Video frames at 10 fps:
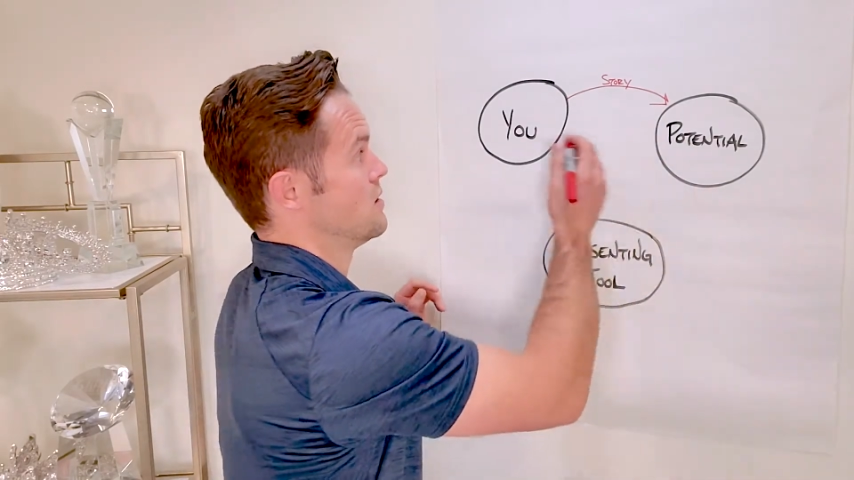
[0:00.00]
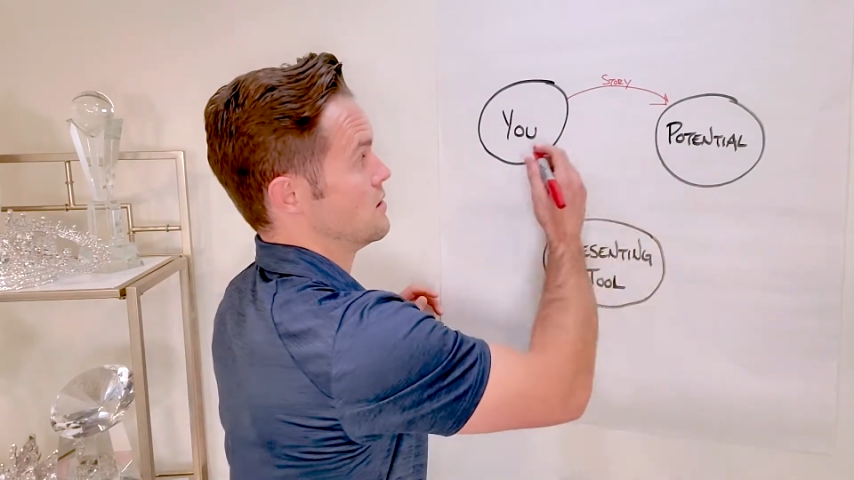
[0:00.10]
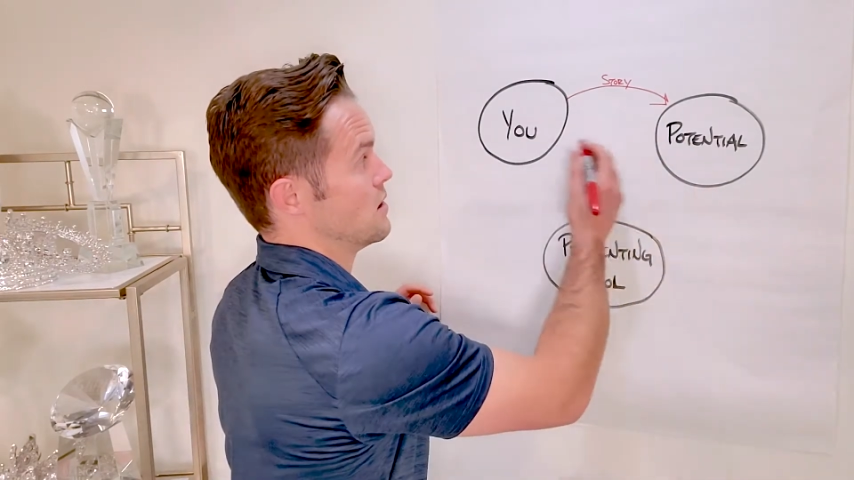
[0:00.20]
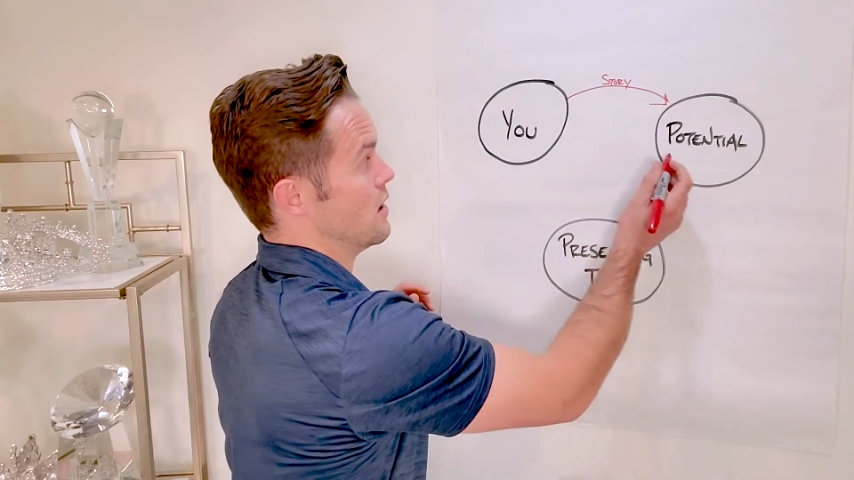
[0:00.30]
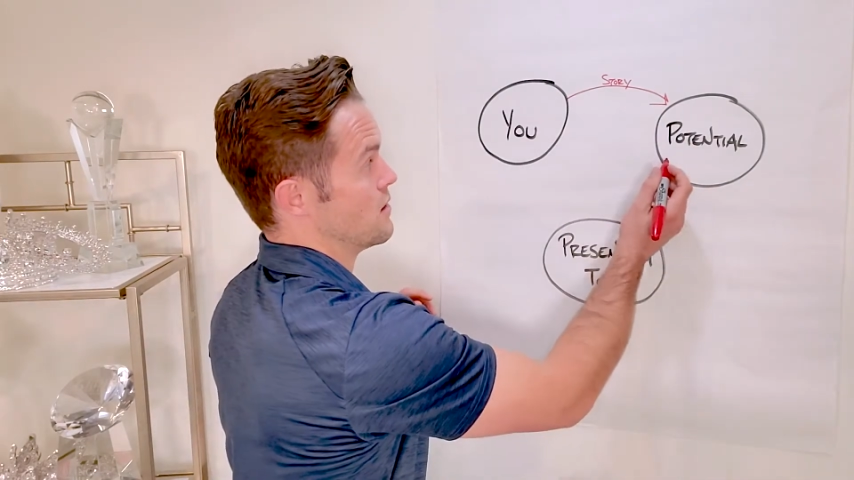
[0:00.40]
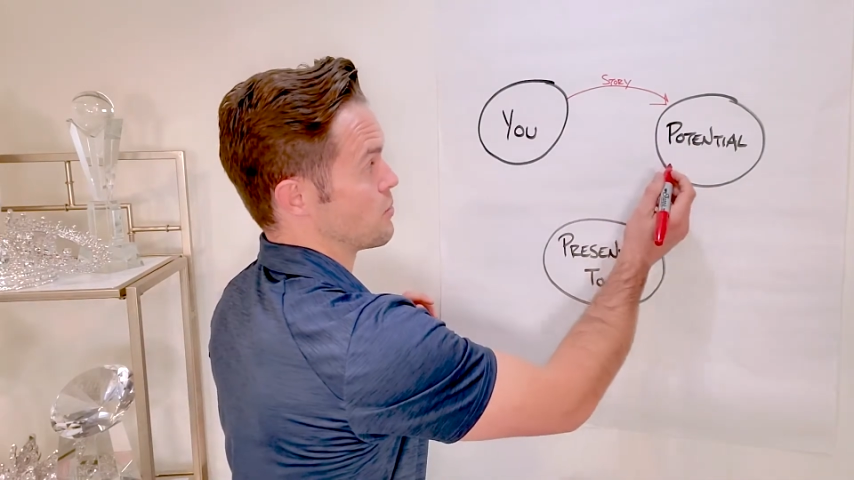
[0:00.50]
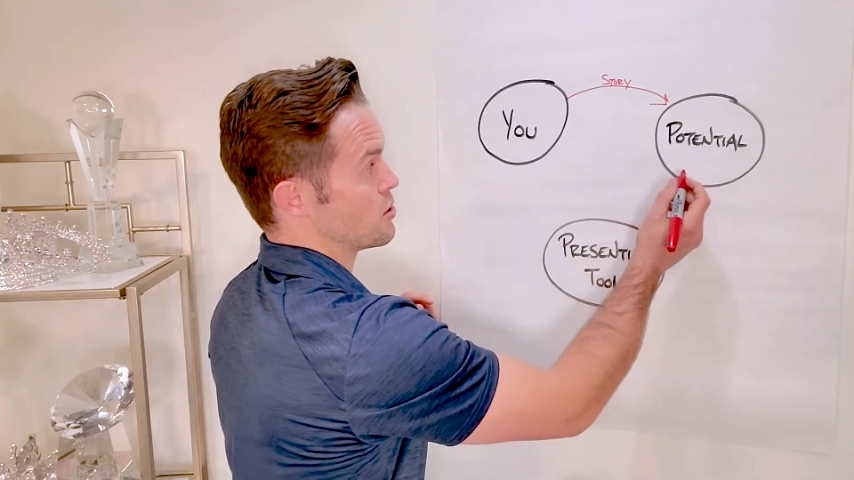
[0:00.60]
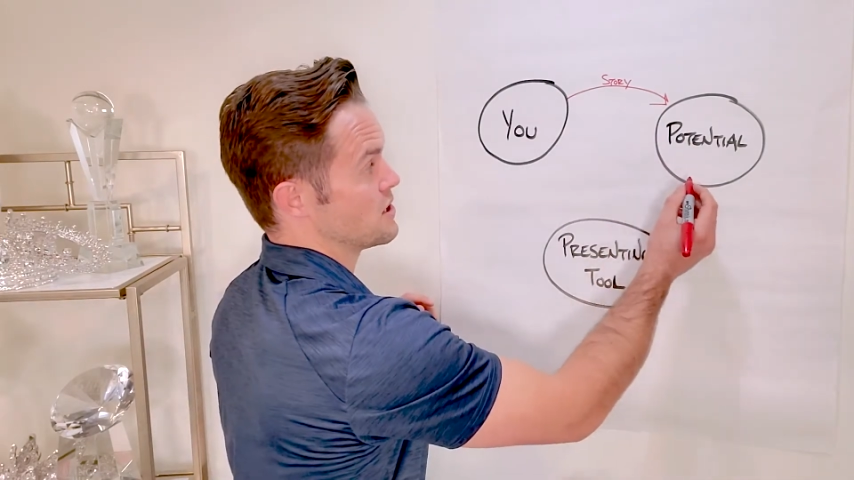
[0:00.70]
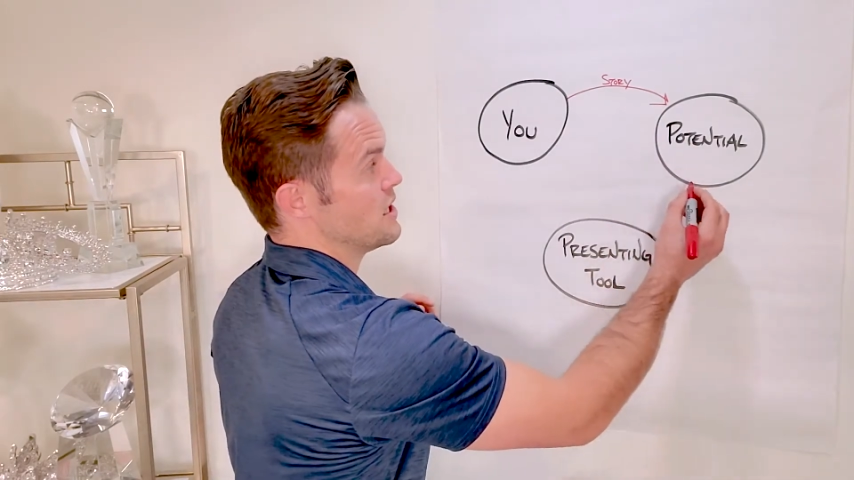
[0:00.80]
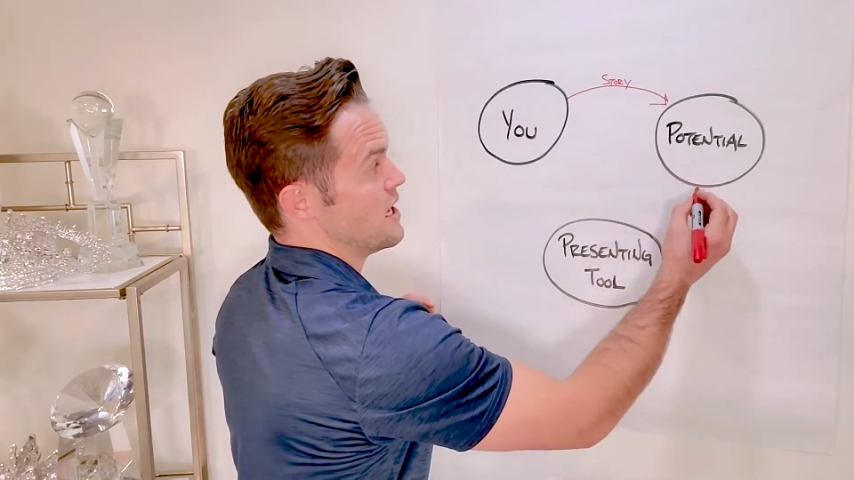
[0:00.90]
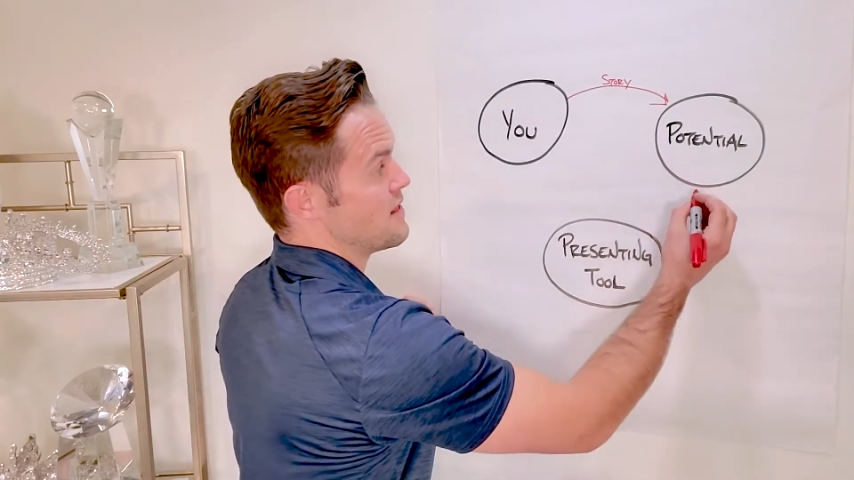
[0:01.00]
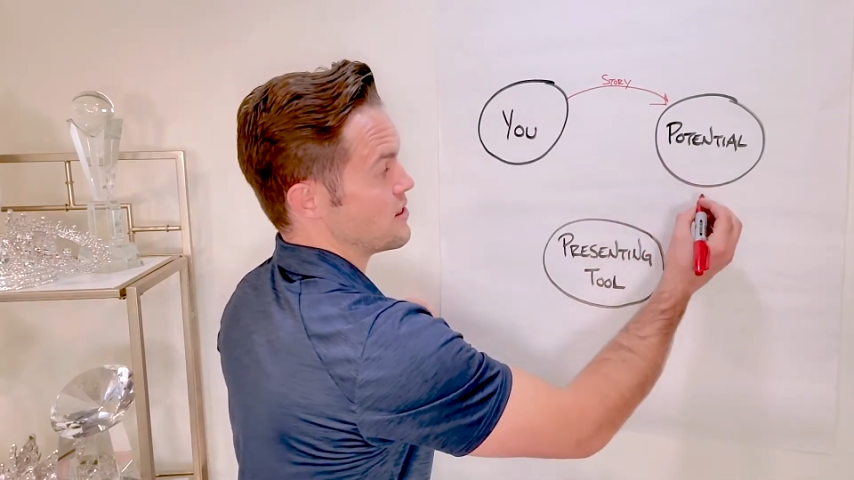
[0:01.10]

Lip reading: the person, that